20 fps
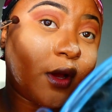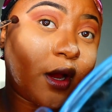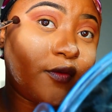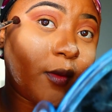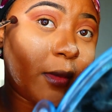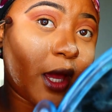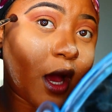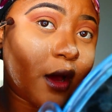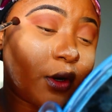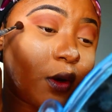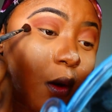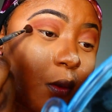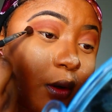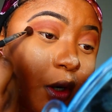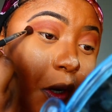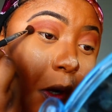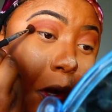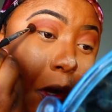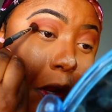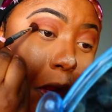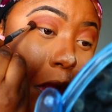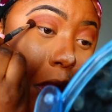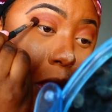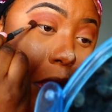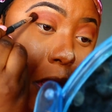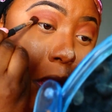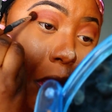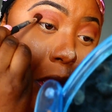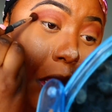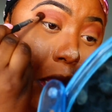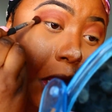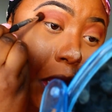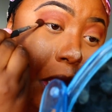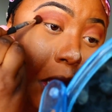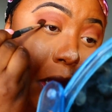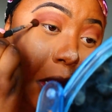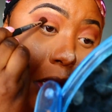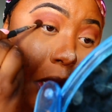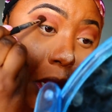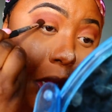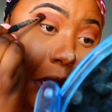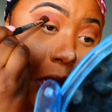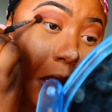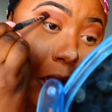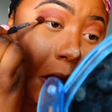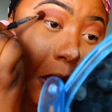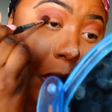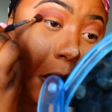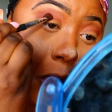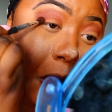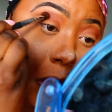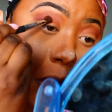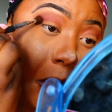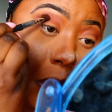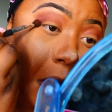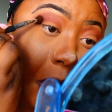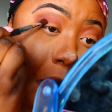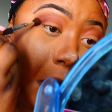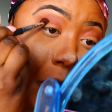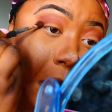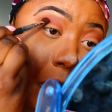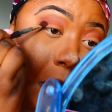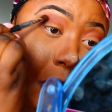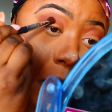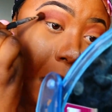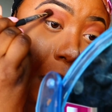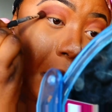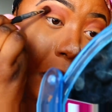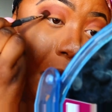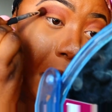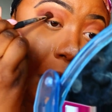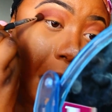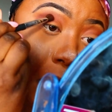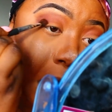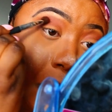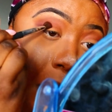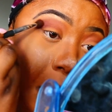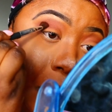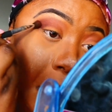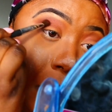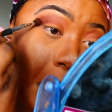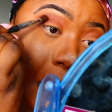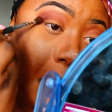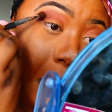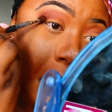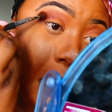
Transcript: So once again, I blend, but I'm only blending at the